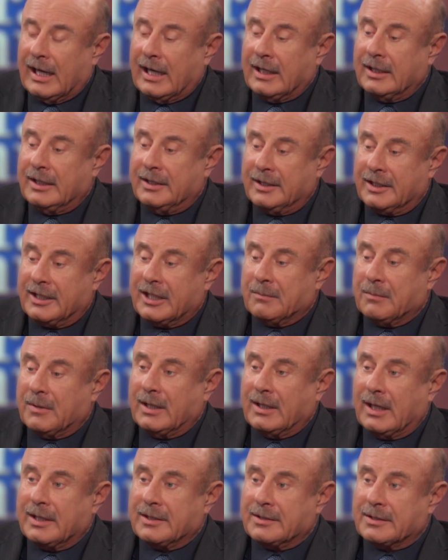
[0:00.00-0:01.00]
I need to get
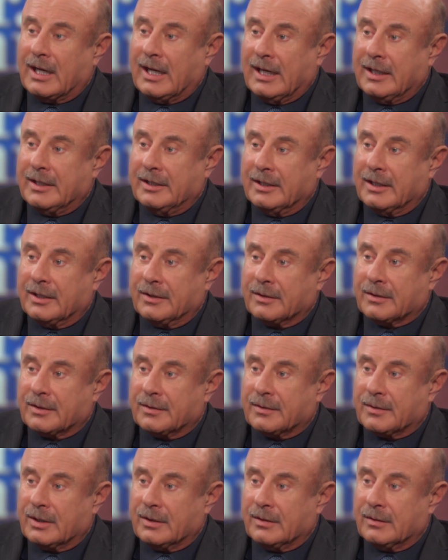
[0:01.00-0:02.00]
my anxiety under
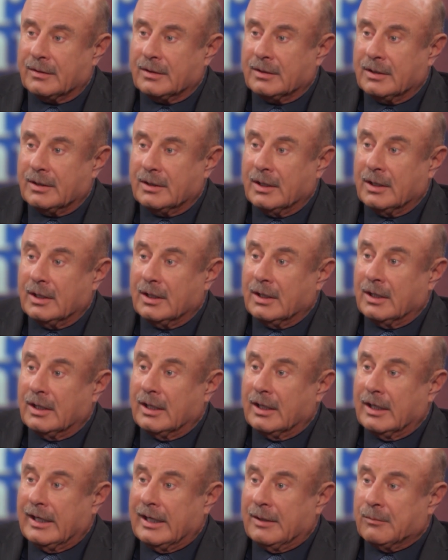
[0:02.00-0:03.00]
control.
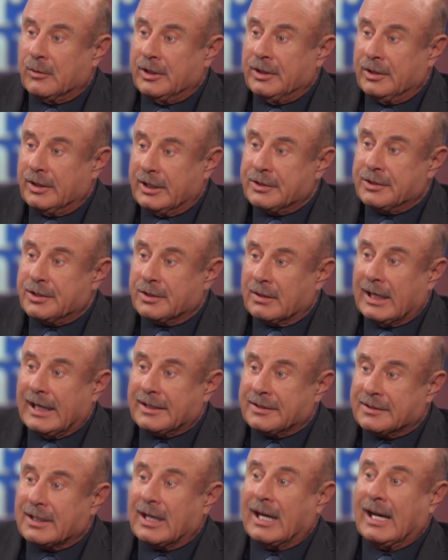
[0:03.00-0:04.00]
And when you get your
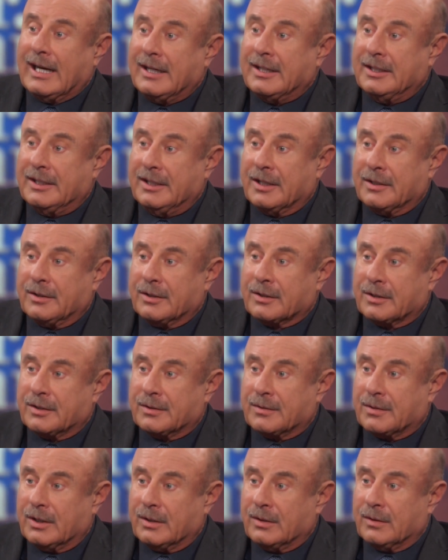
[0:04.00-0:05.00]
anxiety under
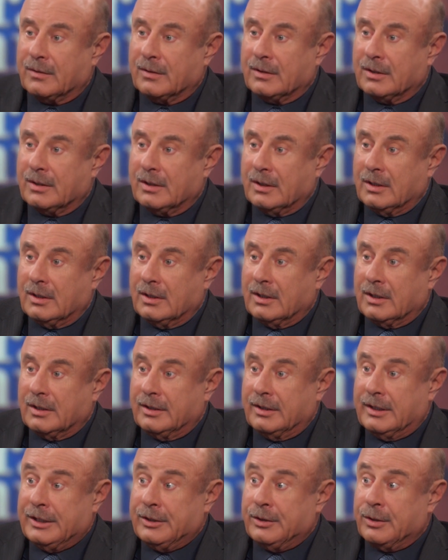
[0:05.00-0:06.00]
control,
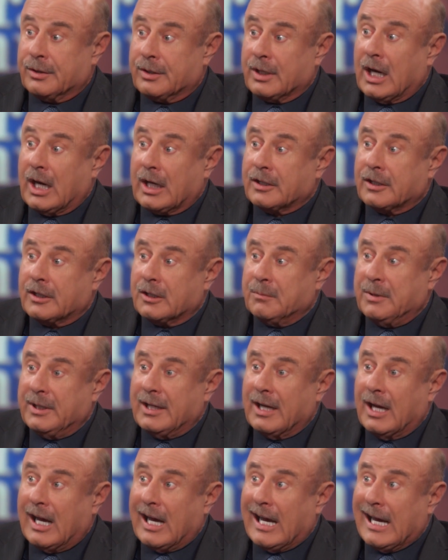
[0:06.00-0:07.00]
then you're not going to
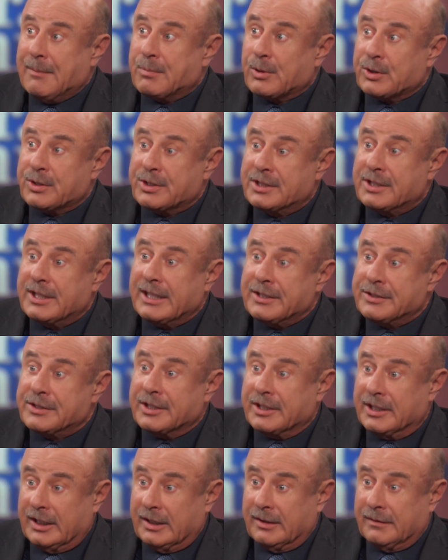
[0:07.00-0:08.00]
be
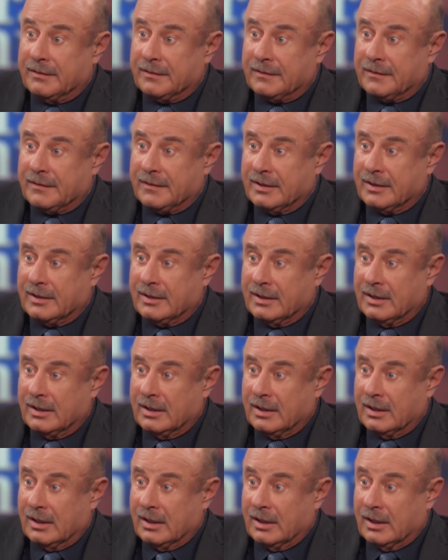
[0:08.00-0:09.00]
hypersensitive
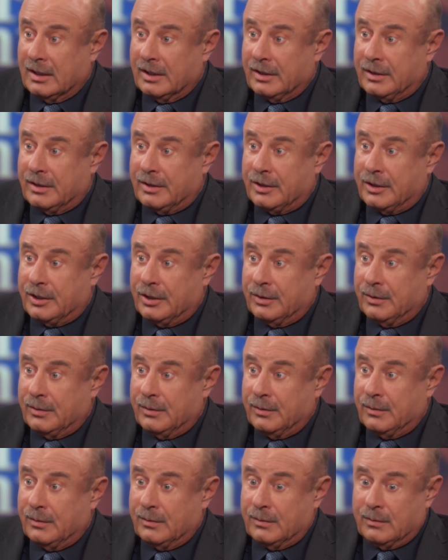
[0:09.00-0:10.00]

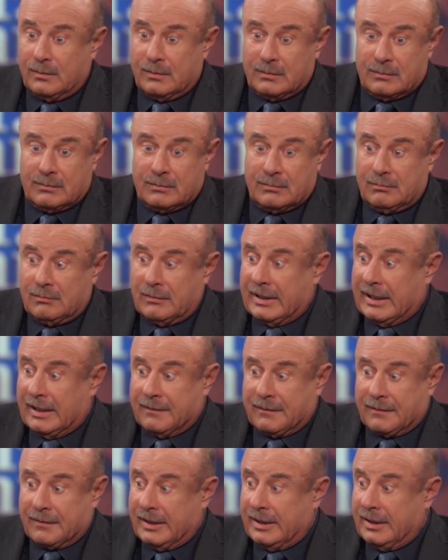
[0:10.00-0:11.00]
to
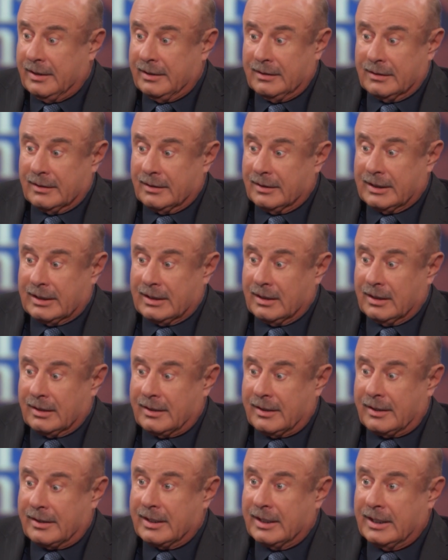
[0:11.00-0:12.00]
every little
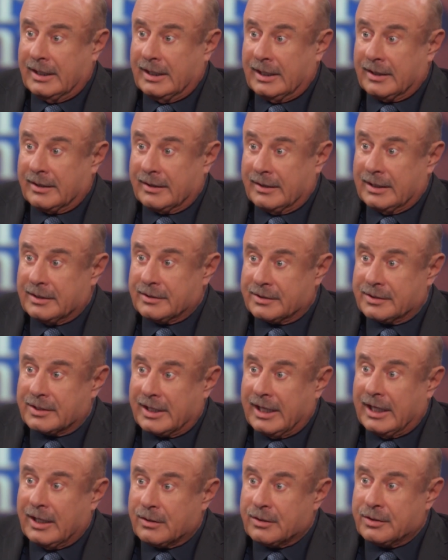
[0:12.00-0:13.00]
thing that
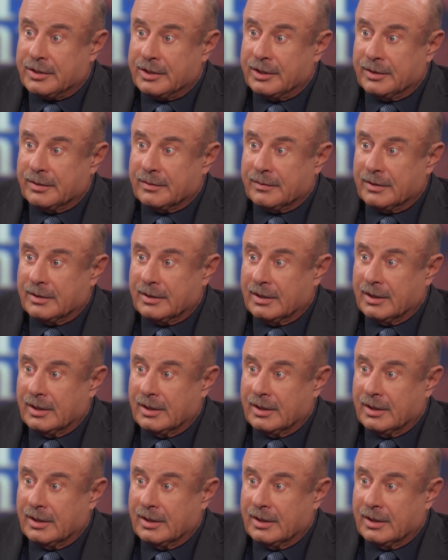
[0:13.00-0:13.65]
scares you.